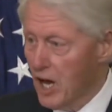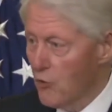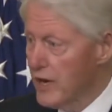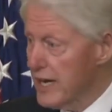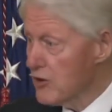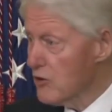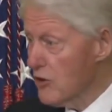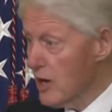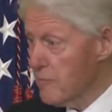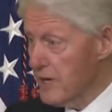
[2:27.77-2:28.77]
we
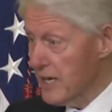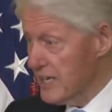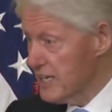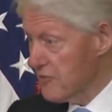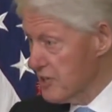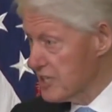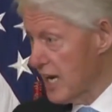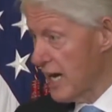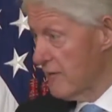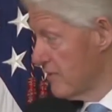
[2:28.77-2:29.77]
grew up in a different
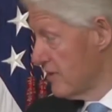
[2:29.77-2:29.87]
time.